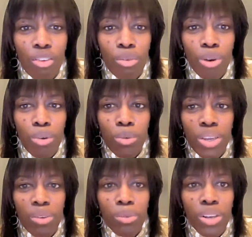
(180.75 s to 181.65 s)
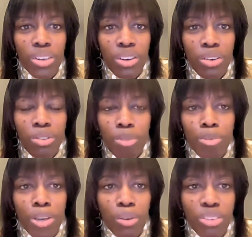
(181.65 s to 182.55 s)
And so what we want to know,
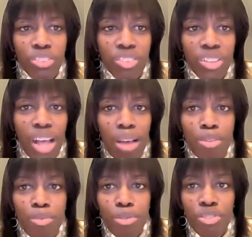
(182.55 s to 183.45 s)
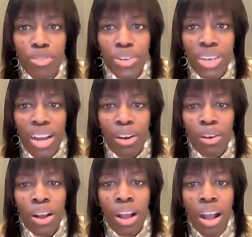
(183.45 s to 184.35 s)
the big question the lab is pursuing
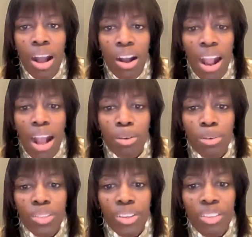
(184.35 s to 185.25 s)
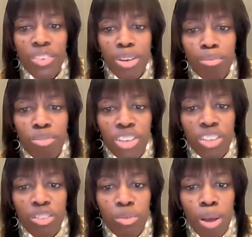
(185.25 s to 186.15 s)
now, are how are these venom
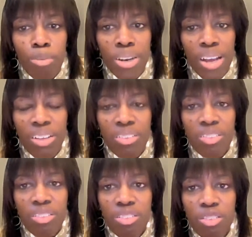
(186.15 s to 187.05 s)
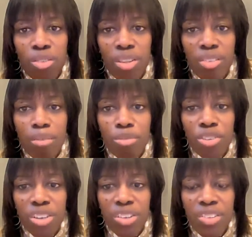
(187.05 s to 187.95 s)
genes weaponized? So the
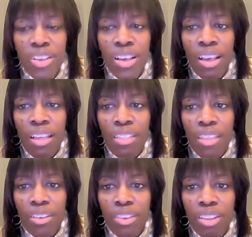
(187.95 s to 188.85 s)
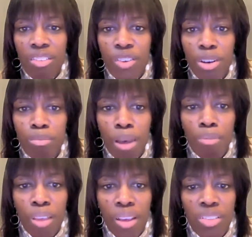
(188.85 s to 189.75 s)
assumption is that these
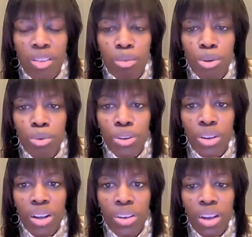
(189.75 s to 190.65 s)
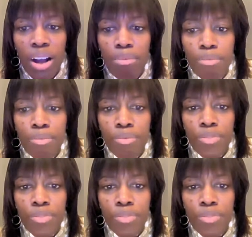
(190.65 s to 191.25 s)
venom peptides that we work on